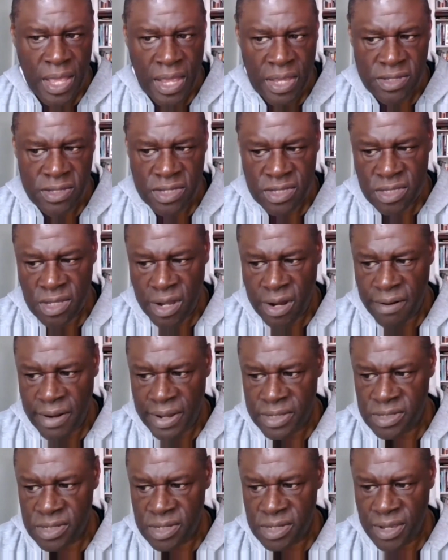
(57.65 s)
as its
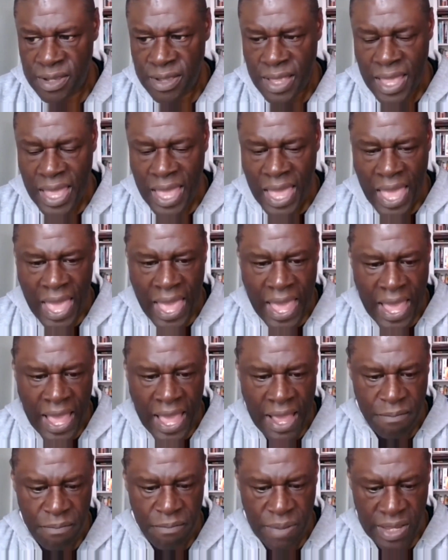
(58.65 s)
director
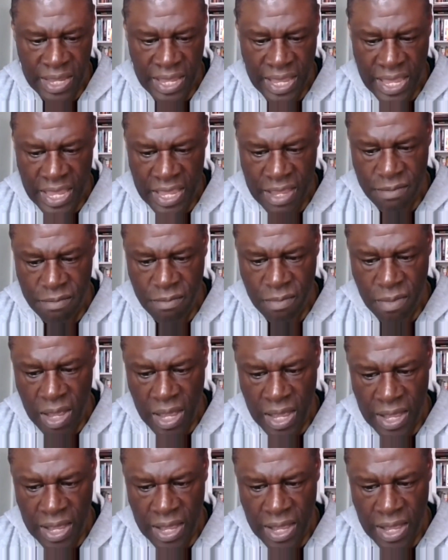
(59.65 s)
and became